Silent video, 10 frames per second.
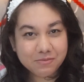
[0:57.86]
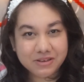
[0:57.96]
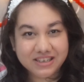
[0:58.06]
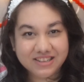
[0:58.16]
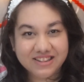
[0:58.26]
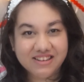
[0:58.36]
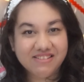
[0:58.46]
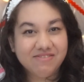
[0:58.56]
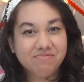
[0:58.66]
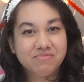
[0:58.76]
open it
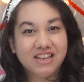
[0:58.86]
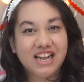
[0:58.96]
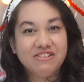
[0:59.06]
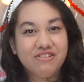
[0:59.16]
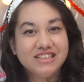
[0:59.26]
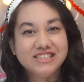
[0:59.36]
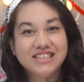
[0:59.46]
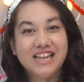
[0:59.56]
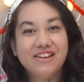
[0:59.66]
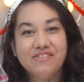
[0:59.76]
though, I want to
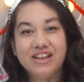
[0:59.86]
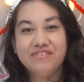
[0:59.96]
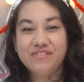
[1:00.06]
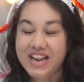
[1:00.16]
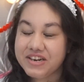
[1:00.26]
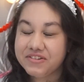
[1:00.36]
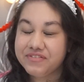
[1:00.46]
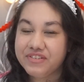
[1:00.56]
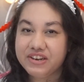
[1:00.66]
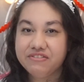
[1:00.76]
give a final
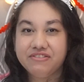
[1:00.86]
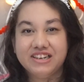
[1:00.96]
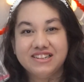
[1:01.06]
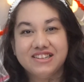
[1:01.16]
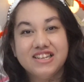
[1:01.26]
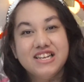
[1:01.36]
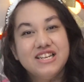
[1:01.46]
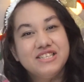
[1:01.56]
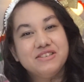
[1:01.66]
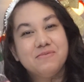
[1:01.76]
farewell
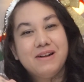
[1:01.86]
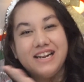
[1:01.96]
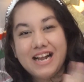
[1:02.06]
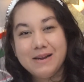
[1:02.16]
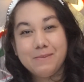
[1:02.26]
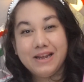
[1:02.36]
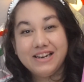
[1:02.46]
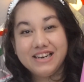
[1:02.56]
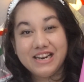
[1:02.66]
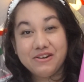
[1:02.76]
to my
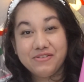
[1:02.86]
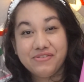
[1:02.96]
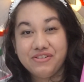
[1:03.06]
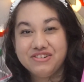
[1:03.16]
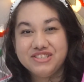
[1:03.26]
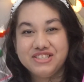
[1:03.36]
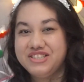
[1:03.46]
iPad Air first